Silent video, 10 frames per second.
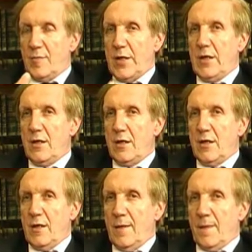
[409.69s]

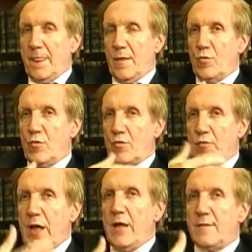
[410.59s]
being who
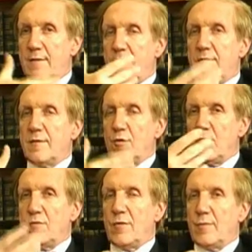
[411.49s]
creates the
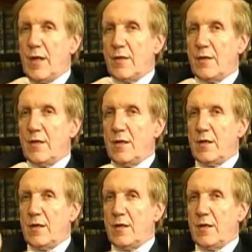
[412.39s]
soul from nothing.